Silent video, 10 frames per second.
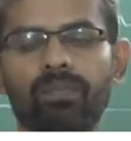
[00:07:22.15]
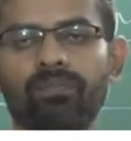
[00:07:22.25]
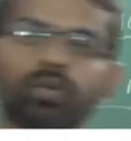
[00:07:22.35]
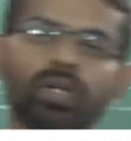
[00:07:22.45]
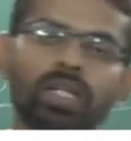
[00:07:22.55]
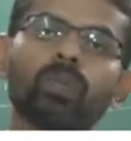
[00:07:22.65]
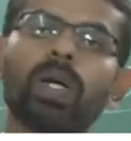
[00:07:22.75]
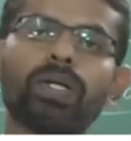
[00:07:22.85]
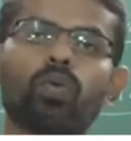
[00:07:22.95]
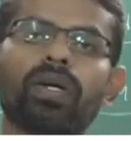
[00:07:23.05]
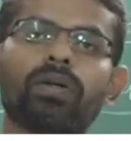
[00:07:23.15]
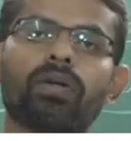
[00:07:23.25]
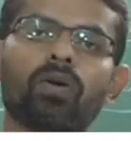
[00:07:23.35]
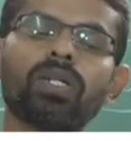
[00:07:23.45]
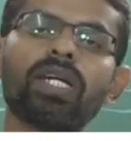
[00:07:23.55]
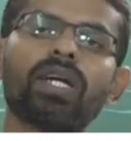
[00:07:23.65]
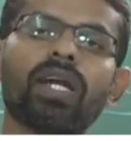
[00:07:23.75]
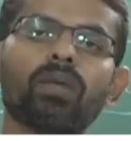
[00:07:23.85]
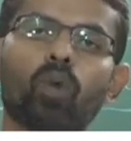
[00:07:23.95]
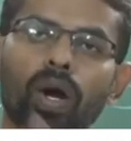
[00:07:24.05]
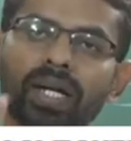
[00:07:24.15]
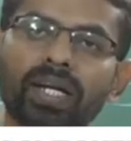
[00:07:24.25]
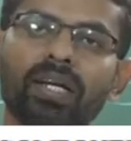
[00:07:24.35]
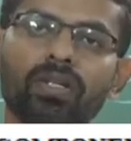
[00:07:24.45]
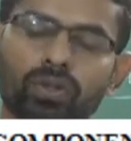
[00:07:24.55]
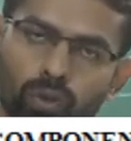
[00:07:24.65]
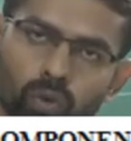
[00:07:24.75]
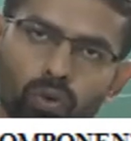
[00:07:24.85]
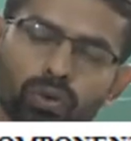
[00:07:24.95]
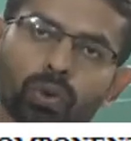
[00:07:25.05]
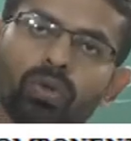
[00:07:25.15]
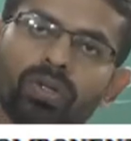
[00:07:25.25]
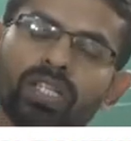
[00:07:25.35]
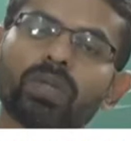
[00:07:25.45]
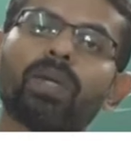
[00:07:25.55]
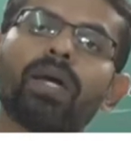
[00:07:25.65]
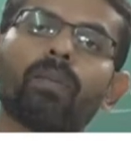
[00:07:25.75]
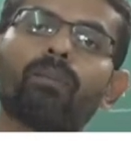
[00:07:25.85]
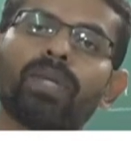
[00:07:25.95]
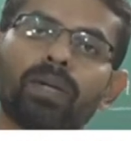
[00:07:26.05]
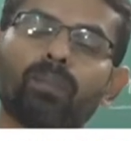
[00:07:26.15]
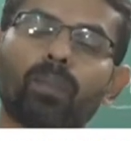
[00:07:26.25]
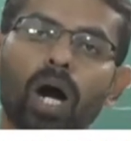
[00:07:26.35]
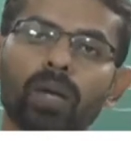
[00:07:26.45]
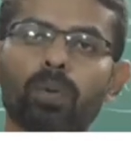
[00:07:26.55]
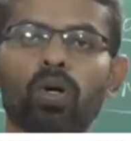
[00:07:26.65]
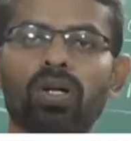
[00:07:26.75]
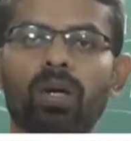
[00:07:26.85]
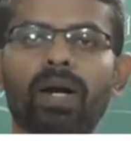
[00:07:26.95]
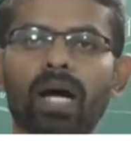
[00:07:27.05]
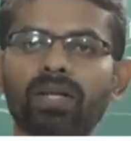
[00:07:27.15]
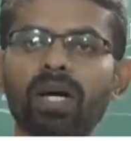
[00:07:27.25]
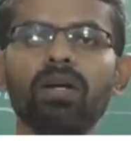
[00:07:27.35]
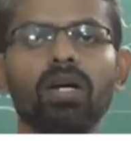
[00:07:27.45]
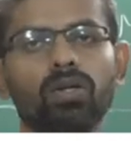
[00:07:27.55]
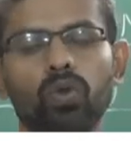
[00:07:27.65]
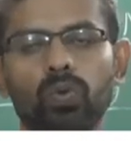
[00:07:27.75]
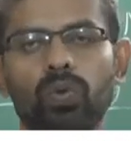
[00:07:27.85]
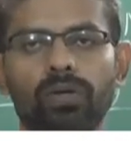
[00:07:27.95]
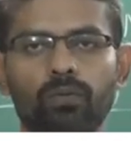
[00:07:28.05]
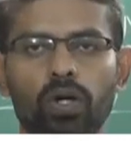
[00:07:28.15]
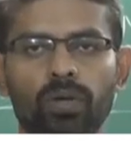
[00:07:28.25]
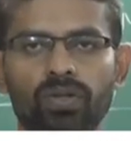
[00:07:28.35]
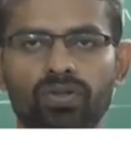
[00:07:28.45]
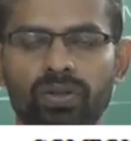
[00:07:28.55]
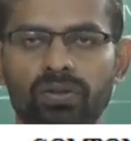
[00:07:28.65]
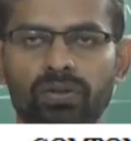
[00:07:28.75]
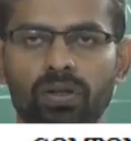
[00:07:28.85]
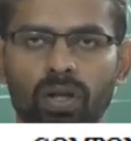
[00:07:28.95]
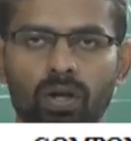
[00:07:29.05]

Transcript: Next one, display unit. Okay, here a monitor is used to display the part program and other useful informations.